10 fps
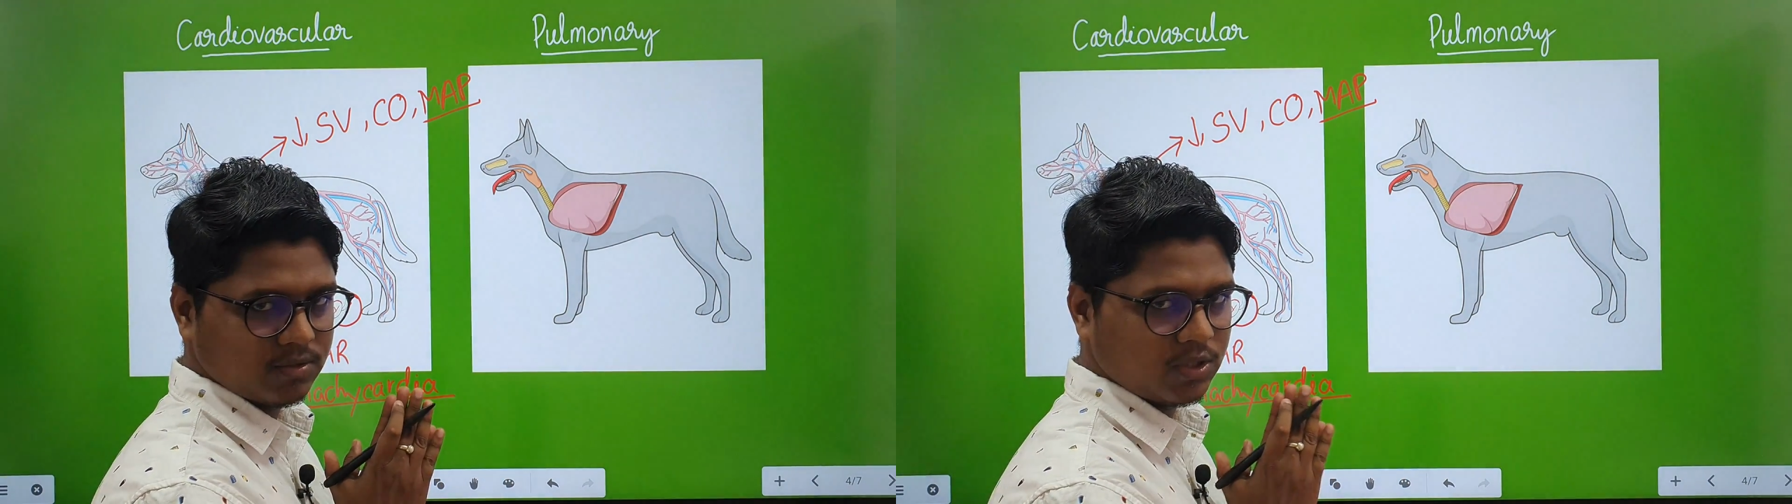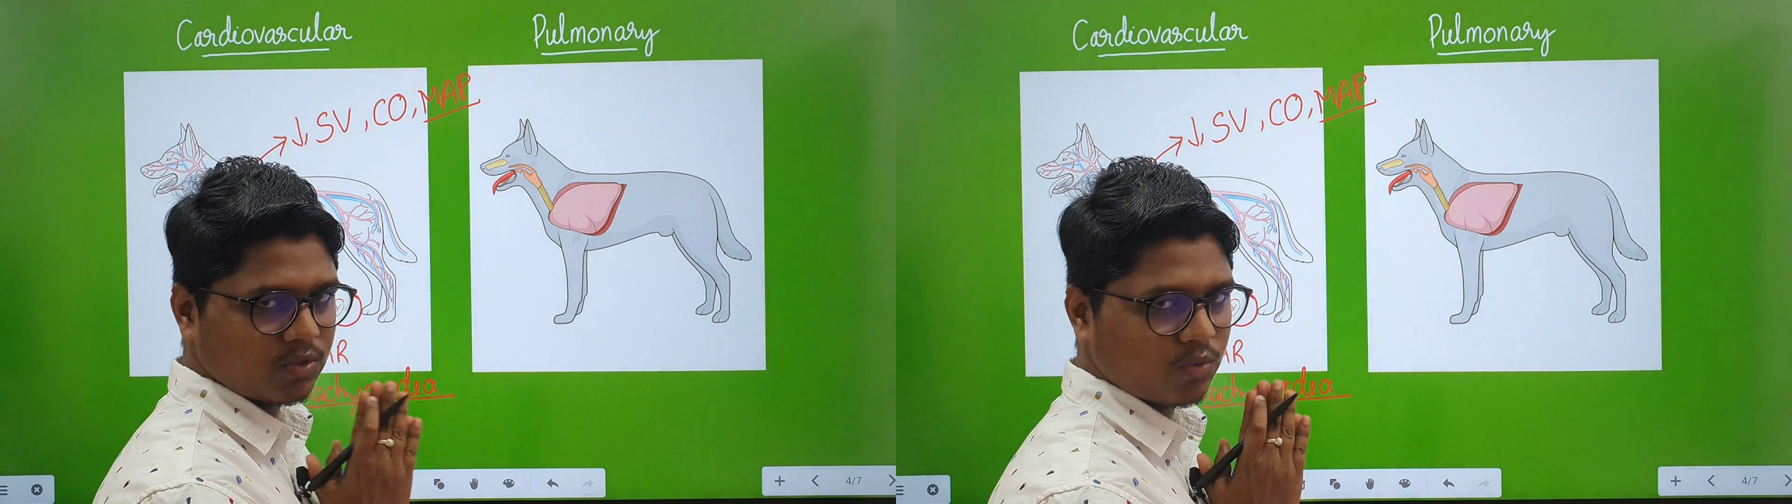
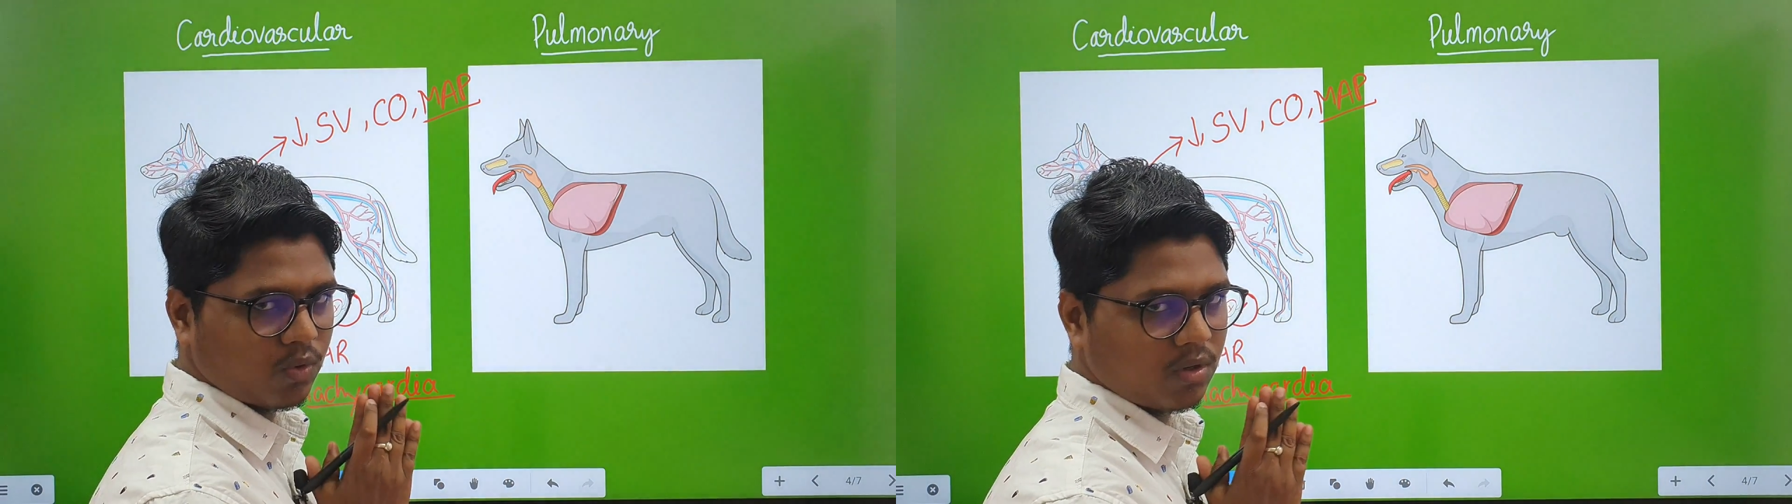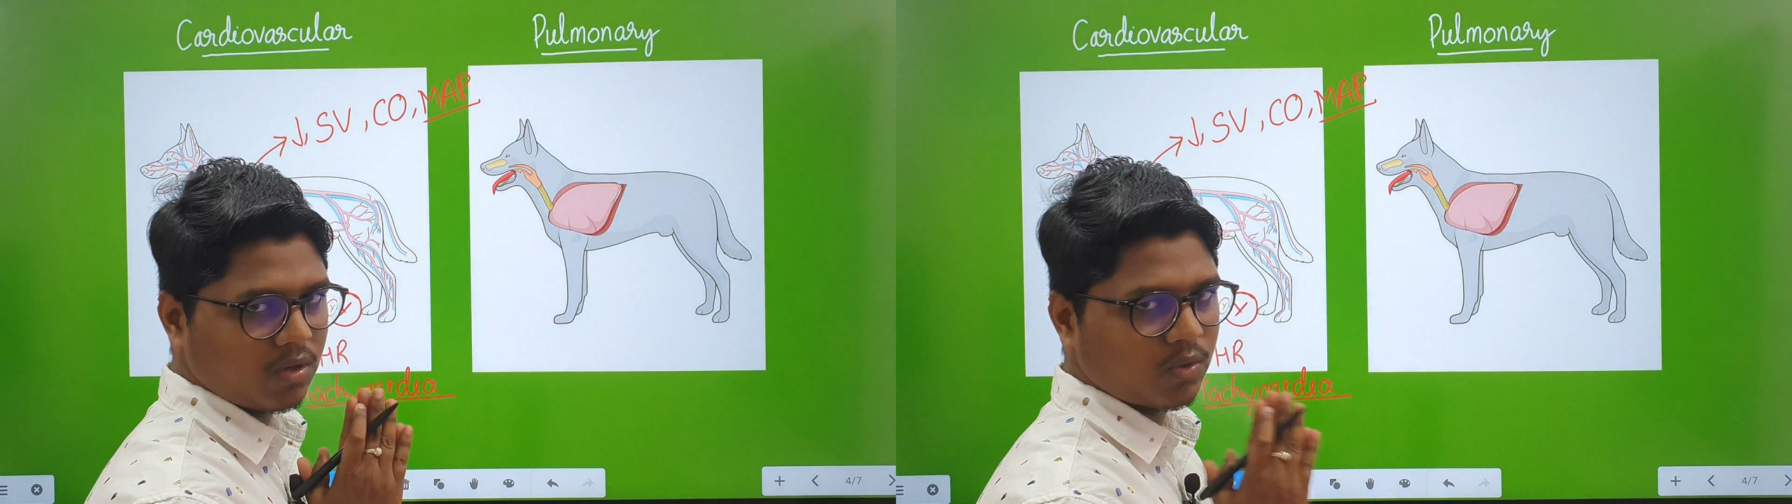the
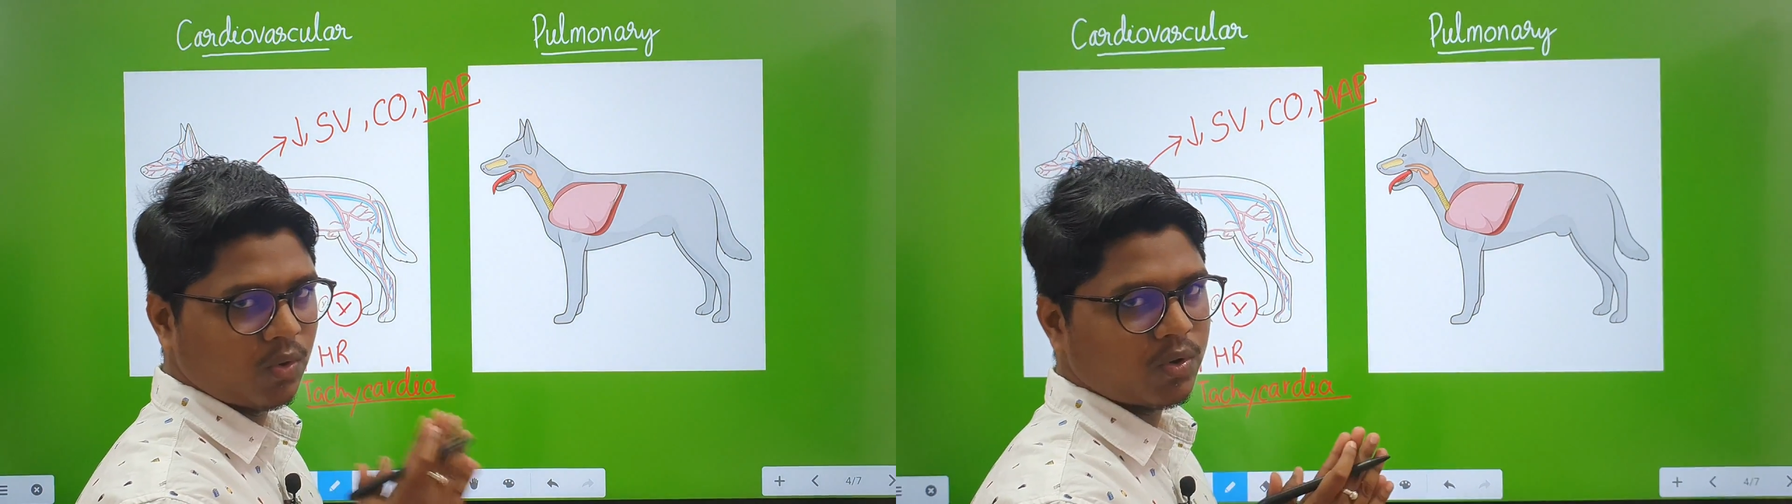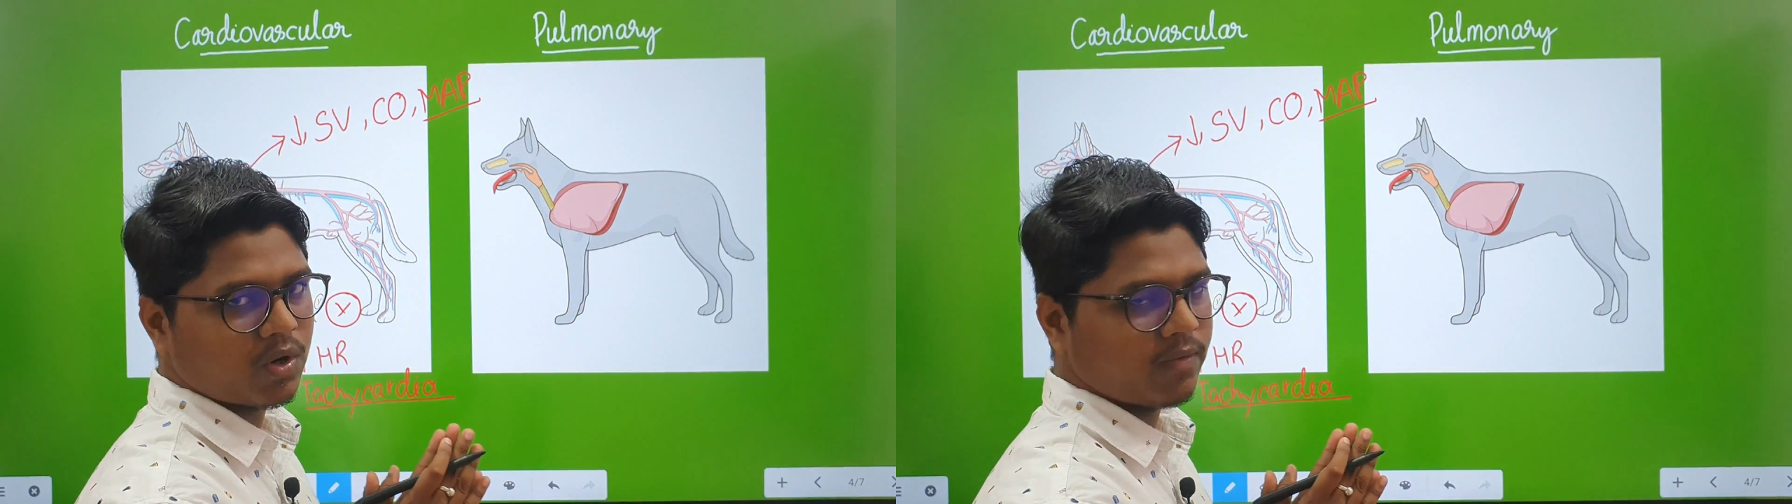
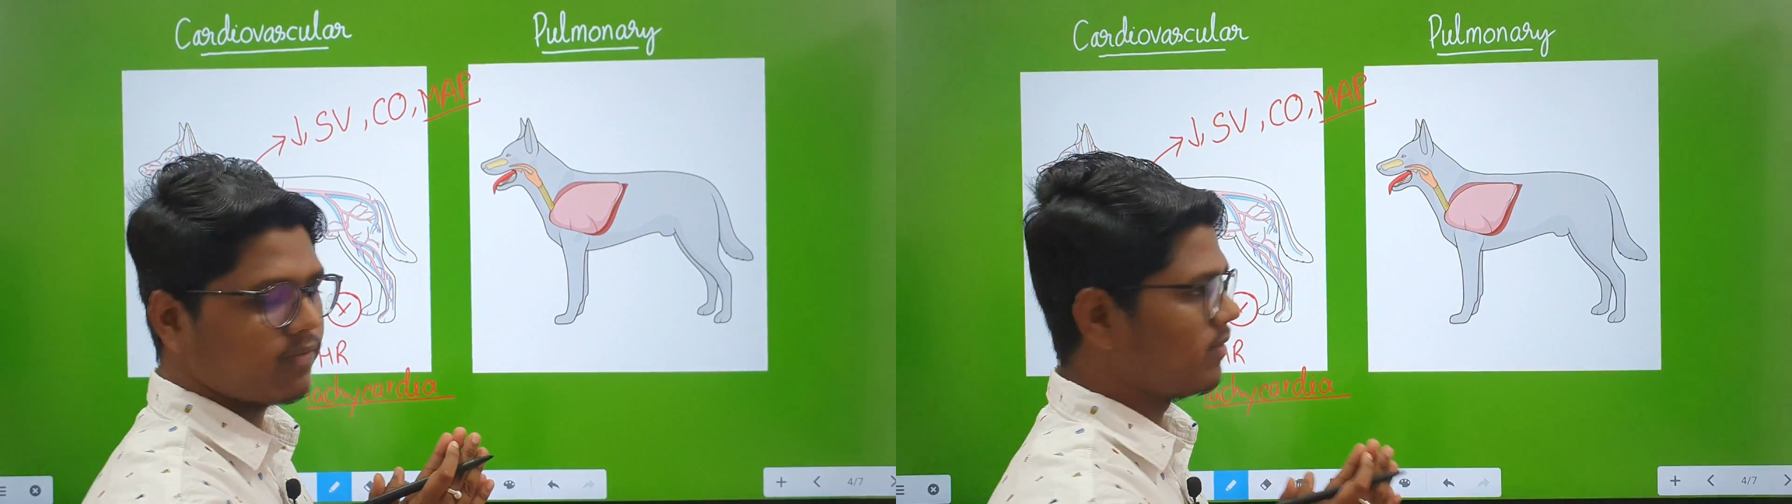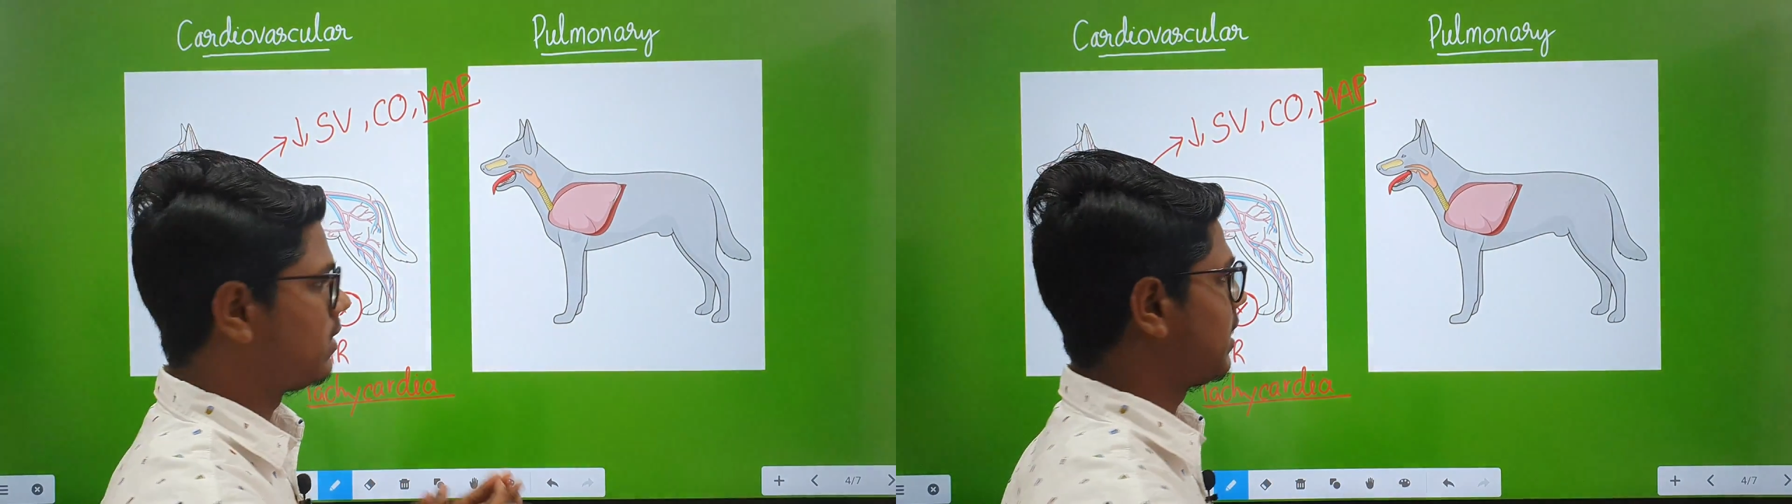core
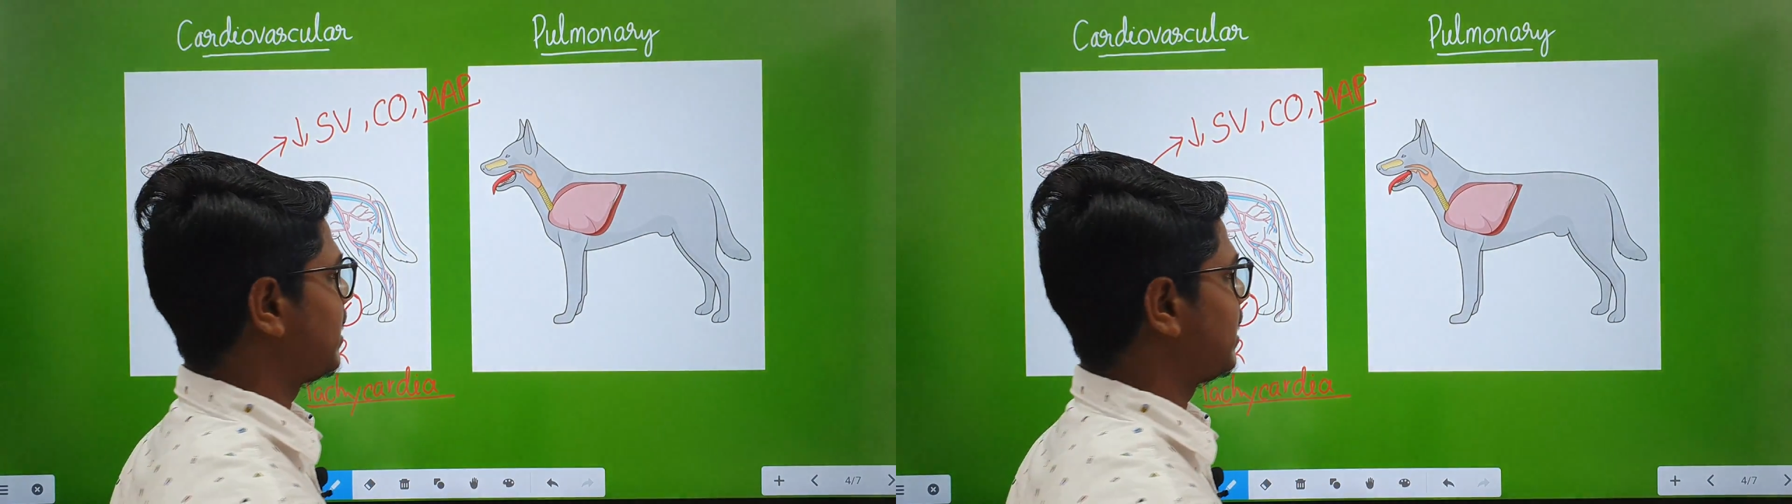of